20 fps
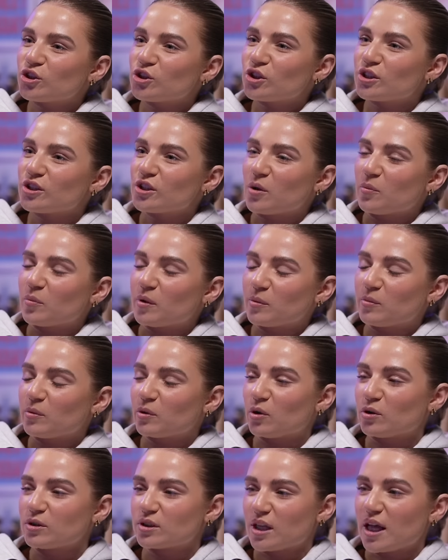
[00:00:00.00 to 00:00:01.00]
just up here
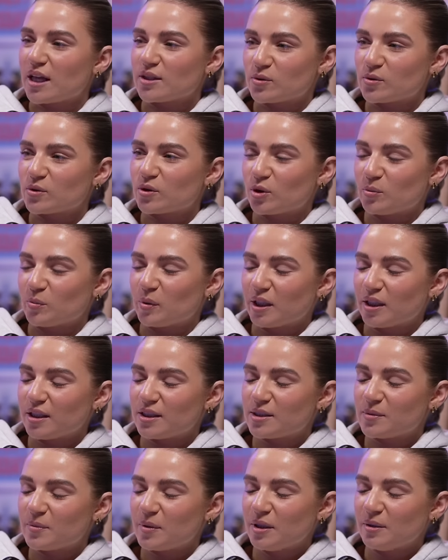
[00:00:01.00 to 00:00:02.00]
because Glasgow's a good place
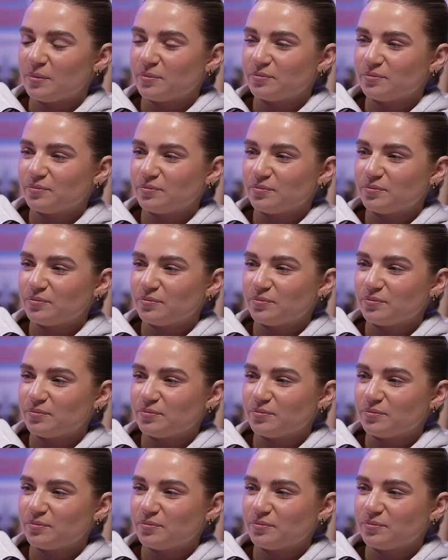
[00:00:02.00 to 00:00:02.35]
to be?